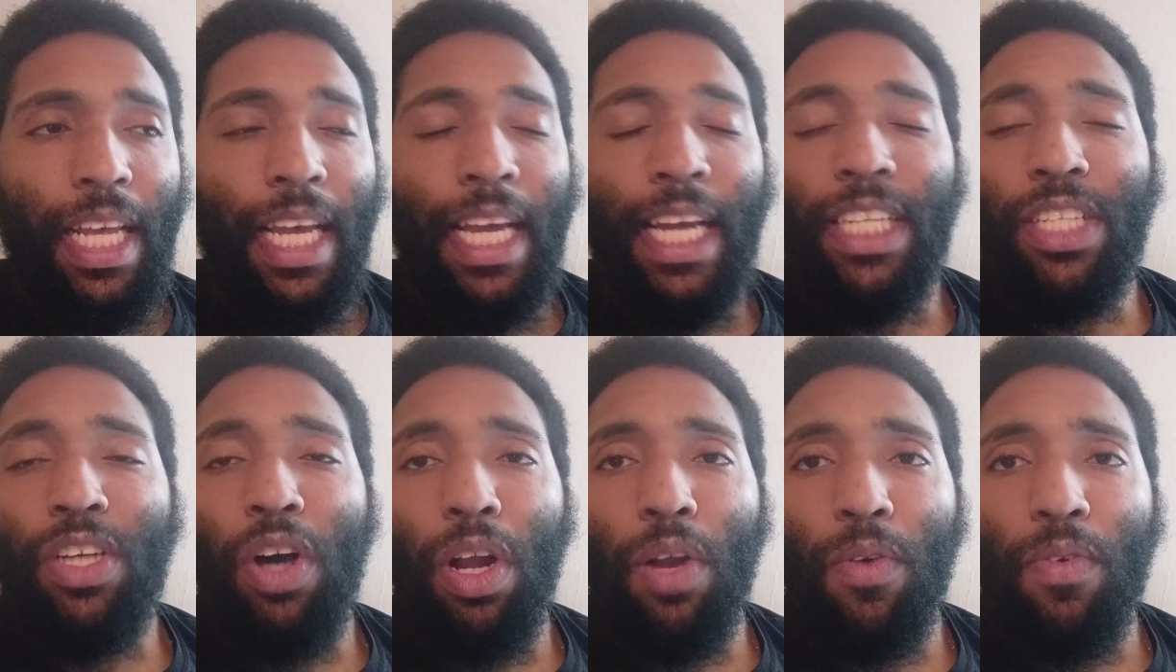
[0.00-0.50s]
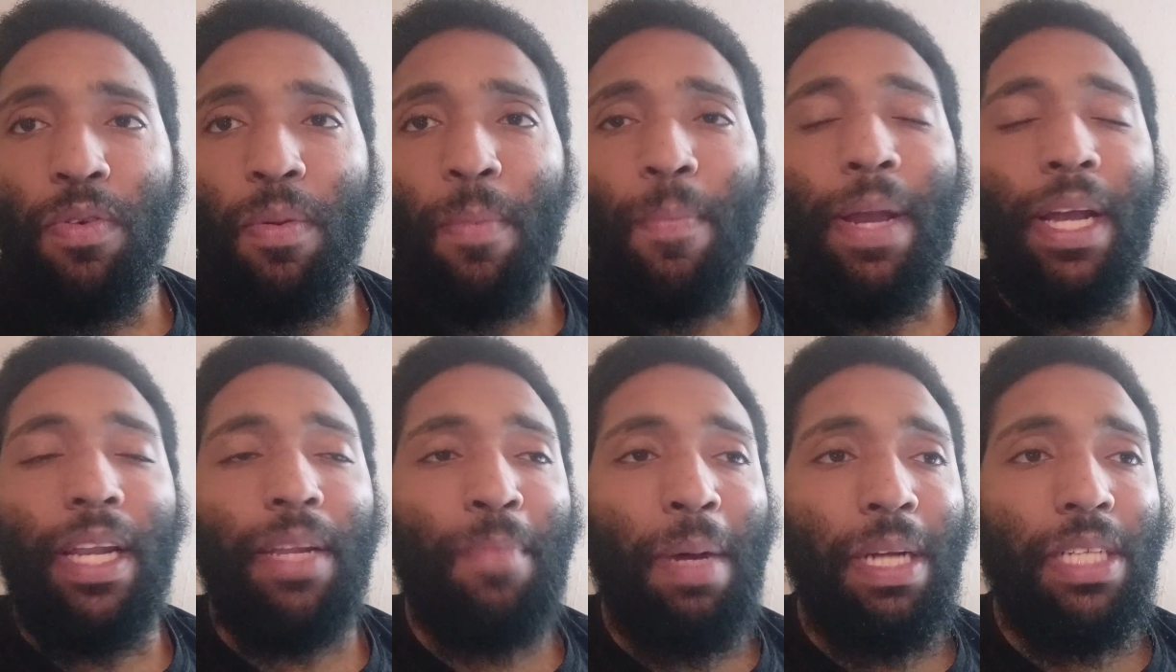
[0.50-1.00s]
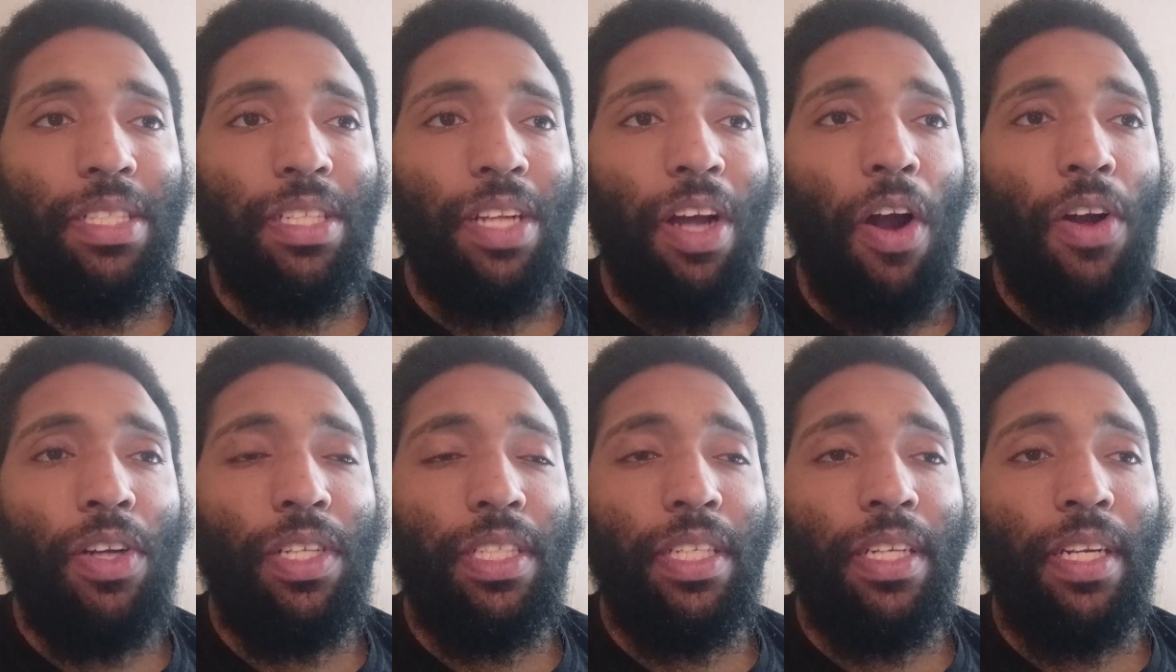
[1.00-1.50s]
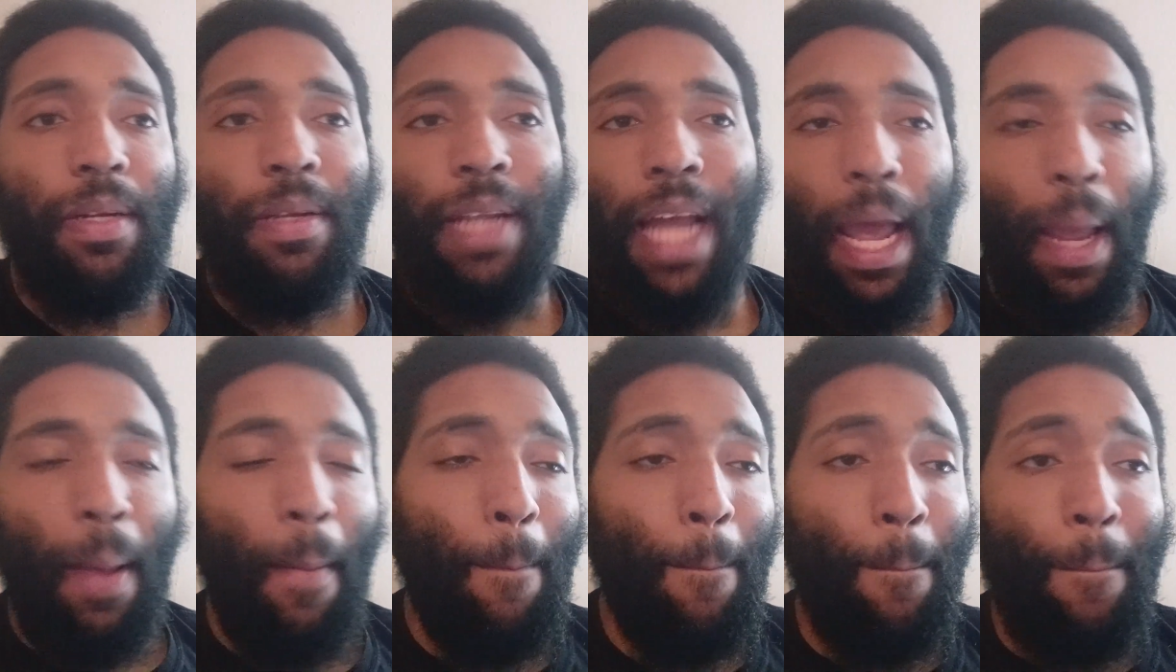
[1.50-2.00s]
He's going with a bit much larger,
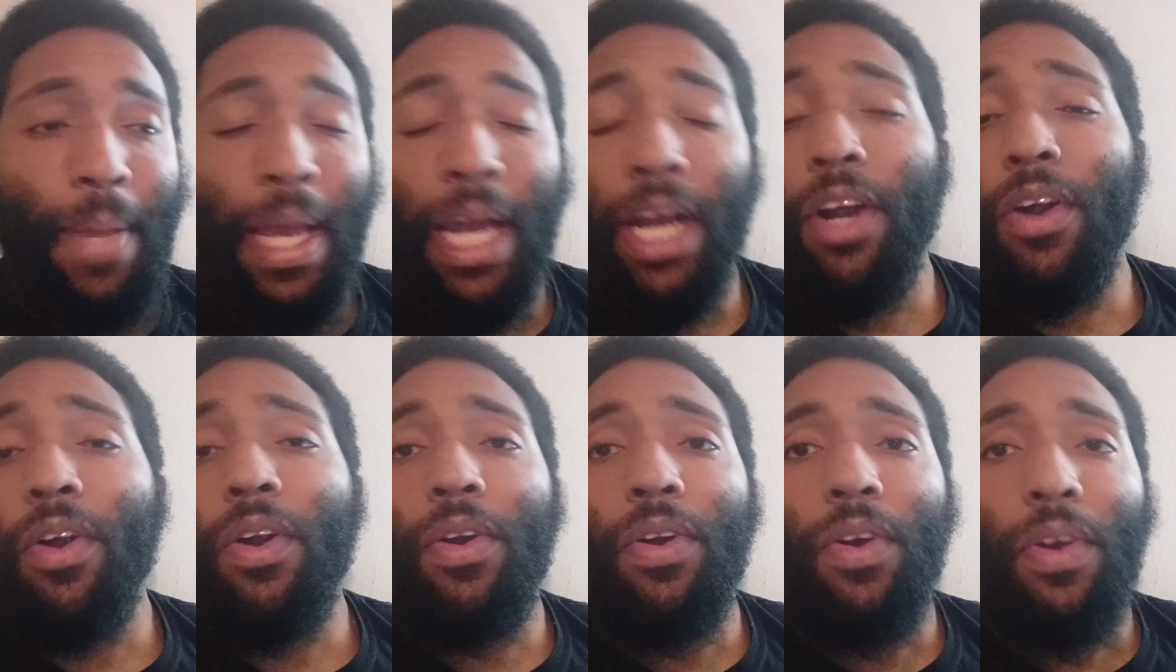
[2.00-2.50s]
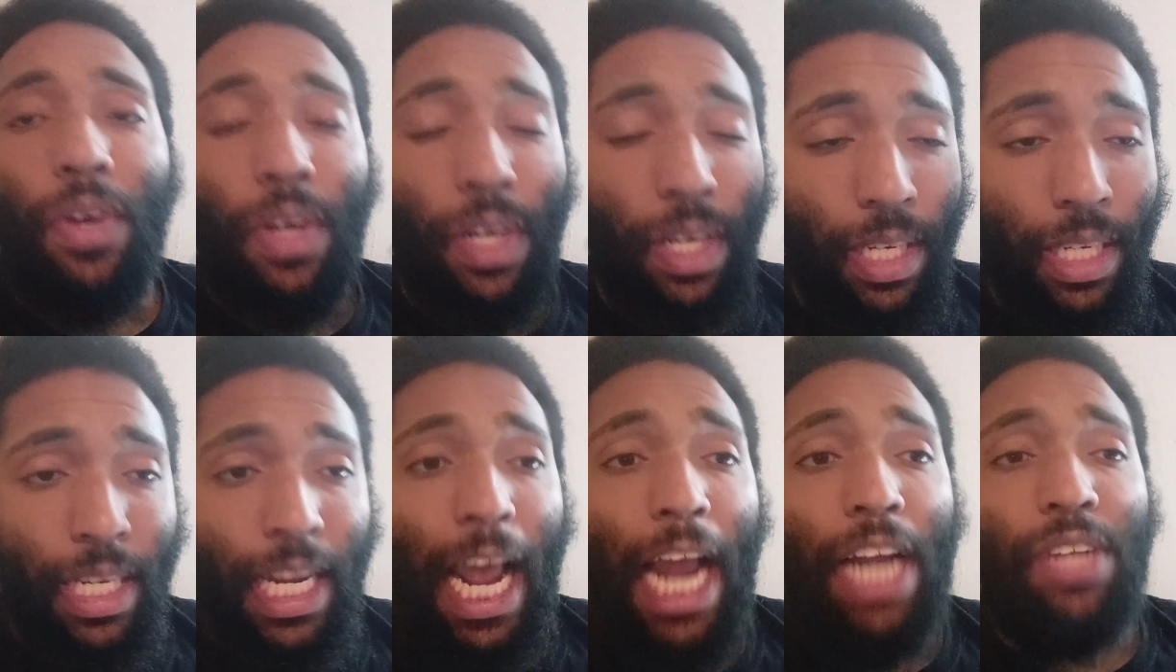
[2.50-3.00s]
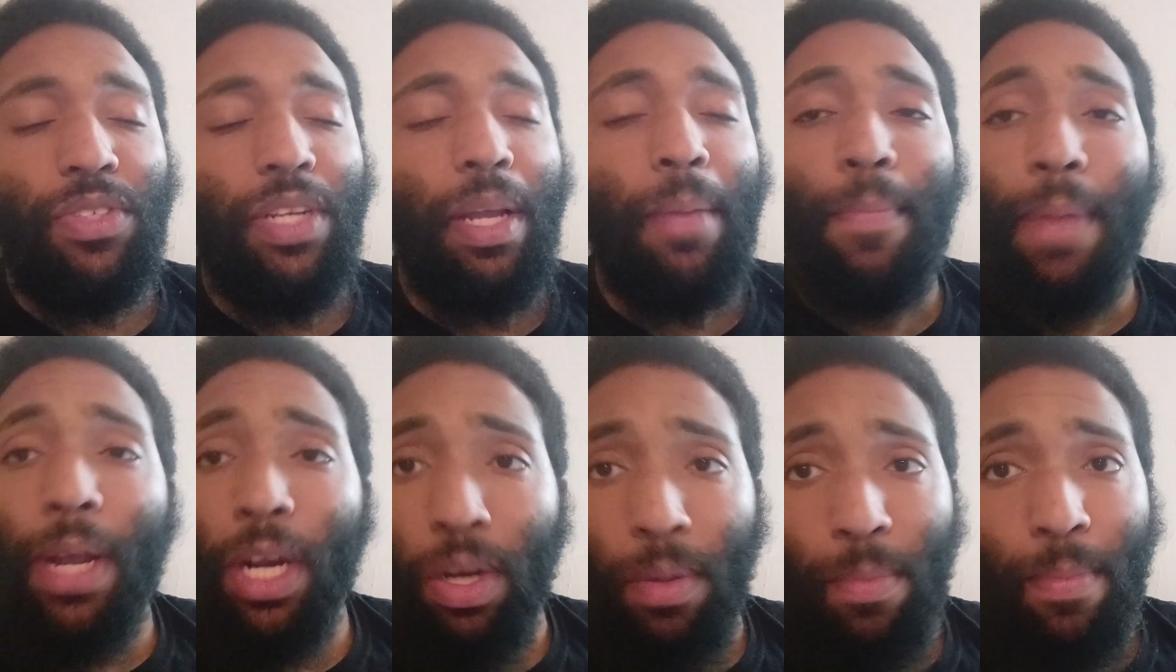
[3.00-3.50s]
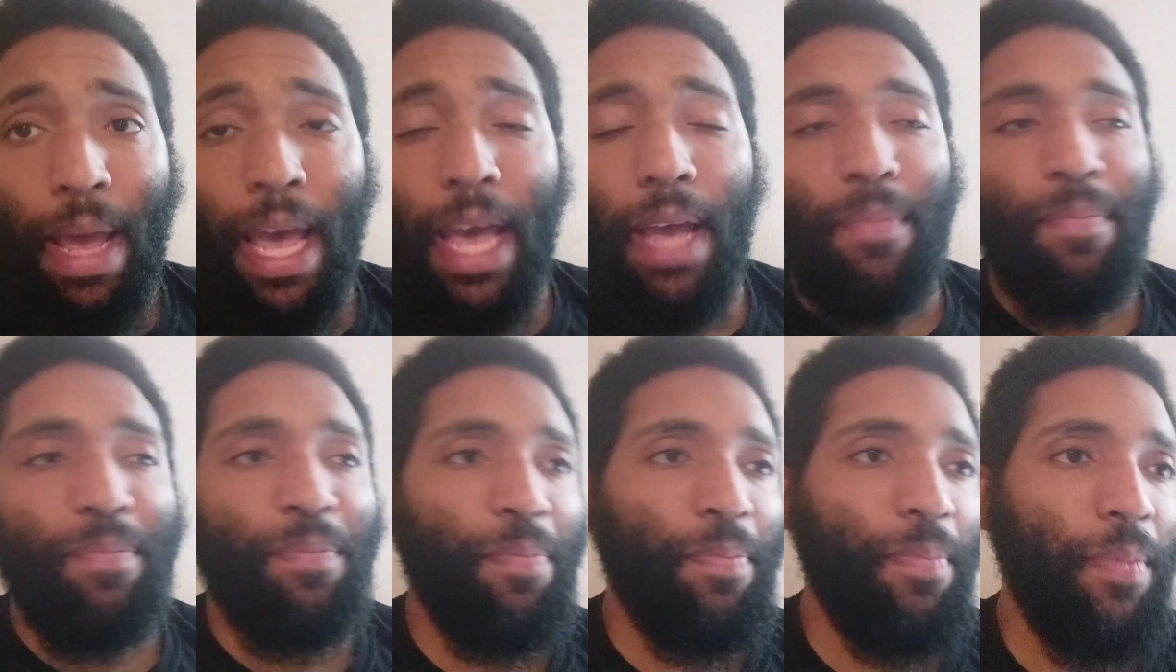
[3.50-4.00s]
like bigger, naturally bigger man
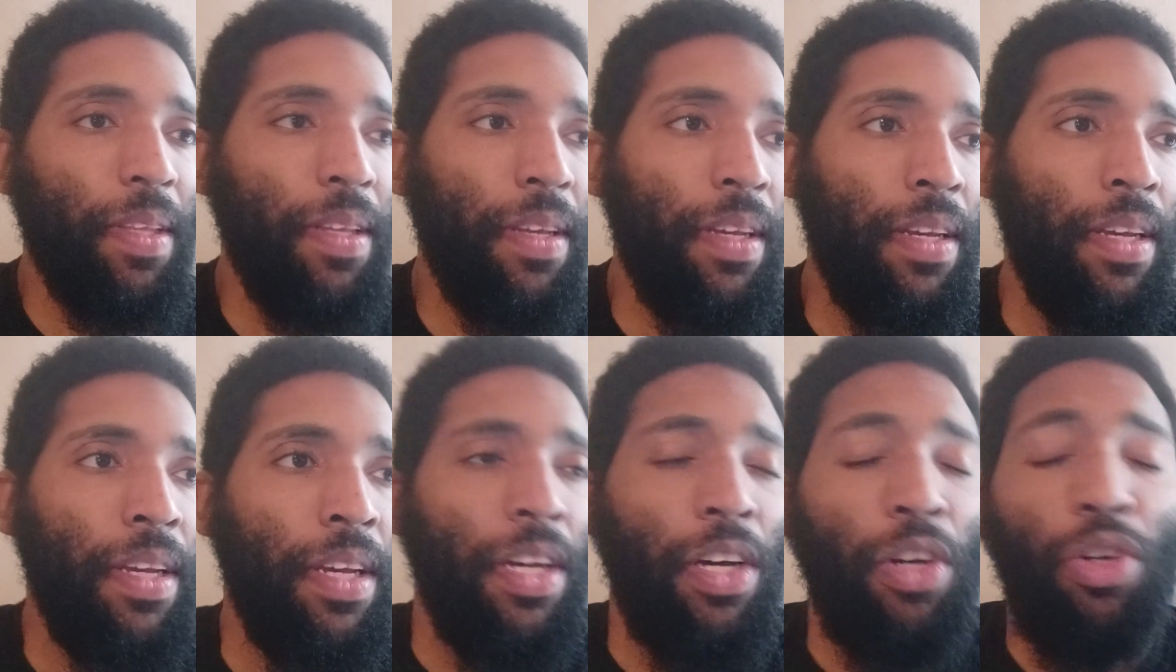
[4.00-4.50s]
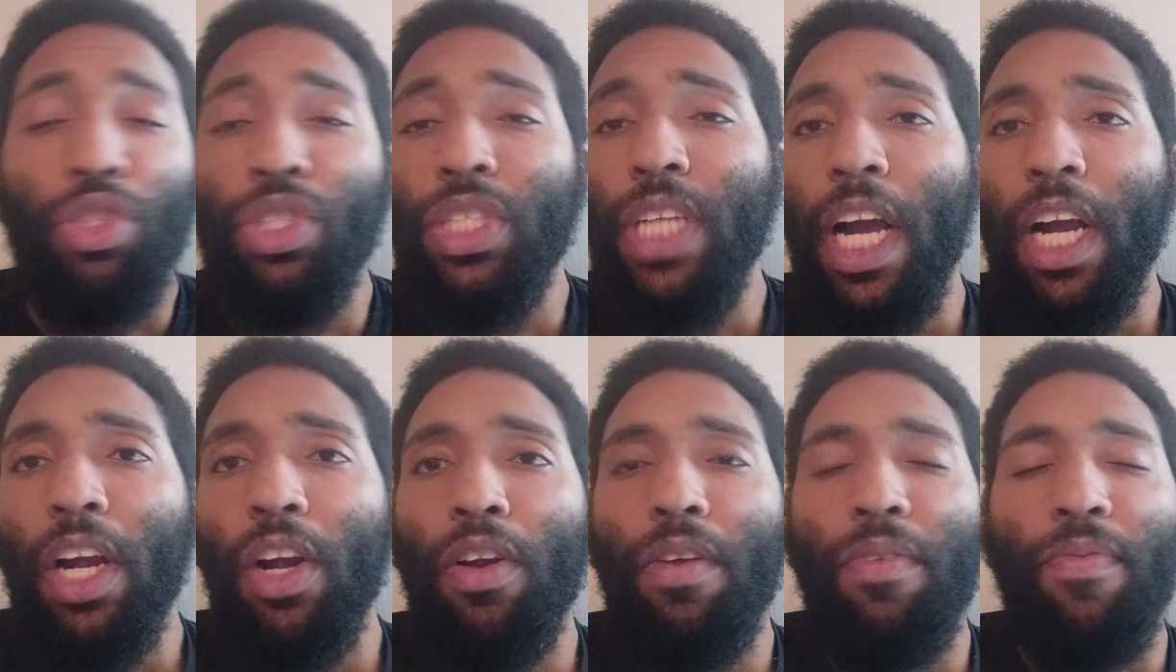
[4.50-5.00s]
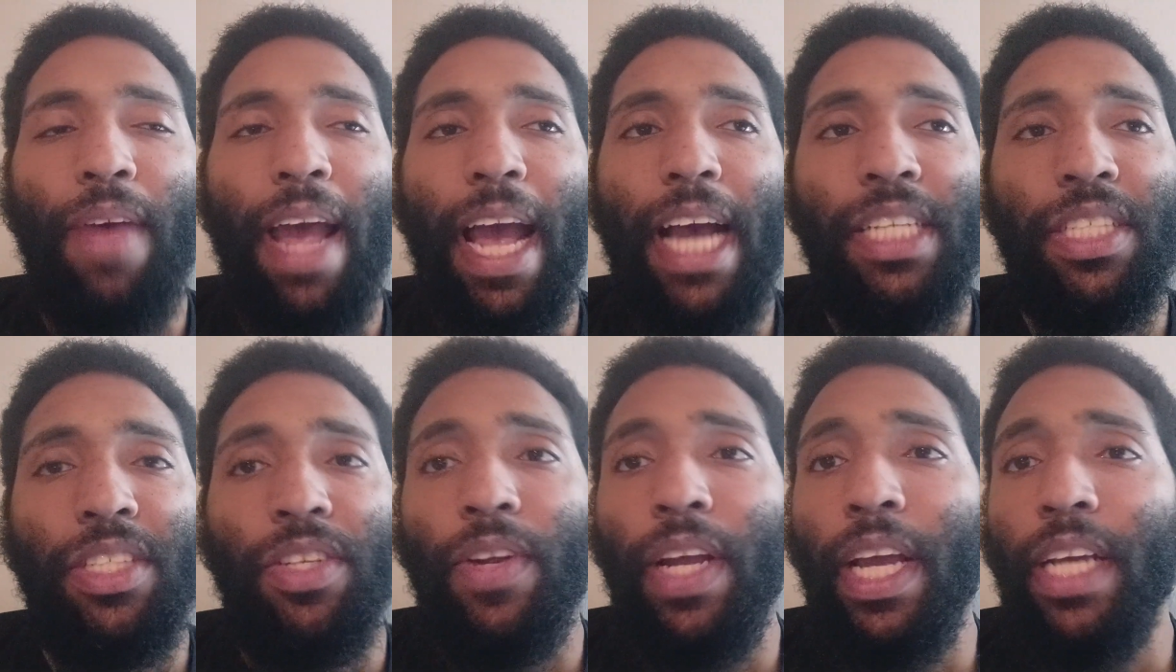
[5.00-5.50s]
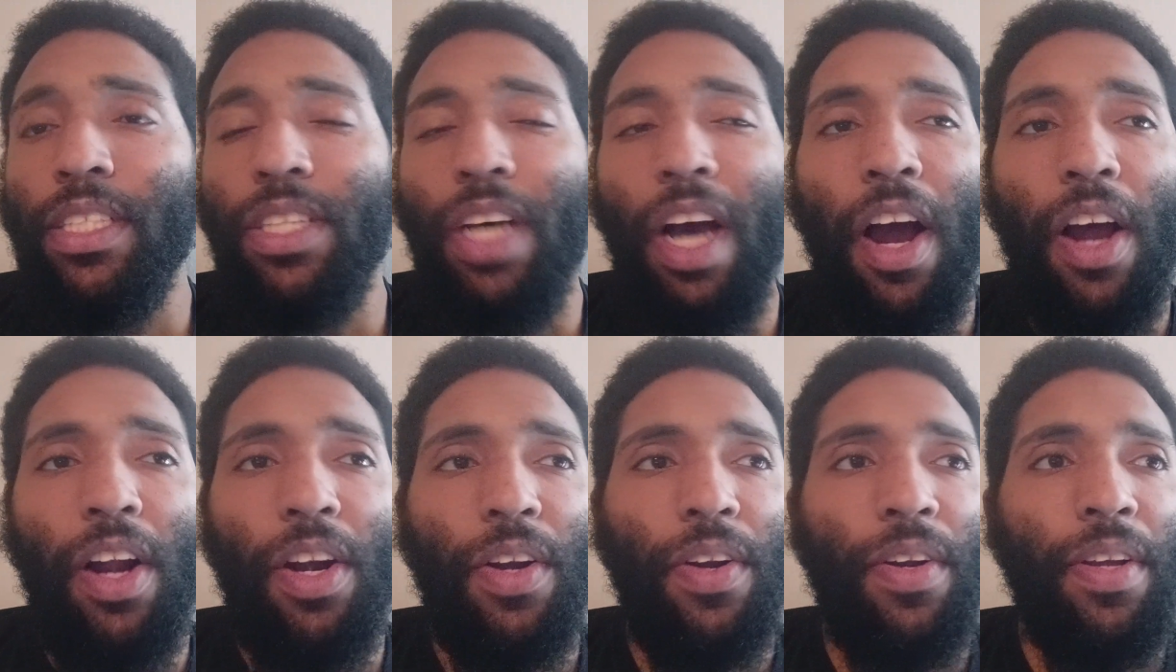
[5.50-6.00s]
who's younger, faster, hits
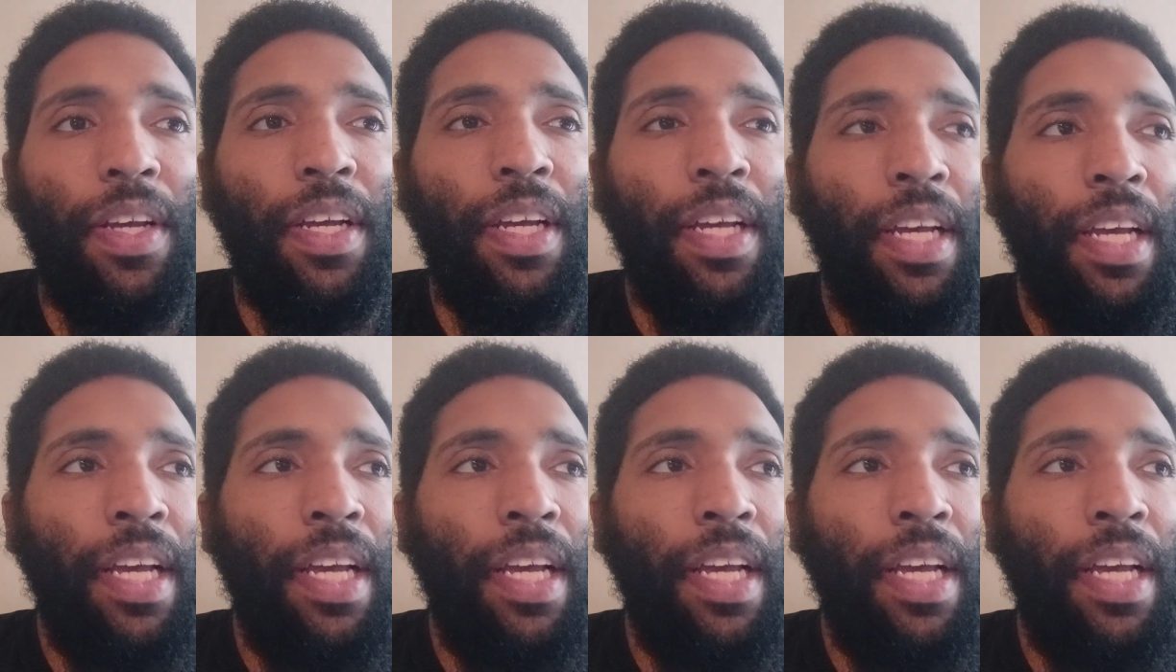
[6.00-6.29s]
harder.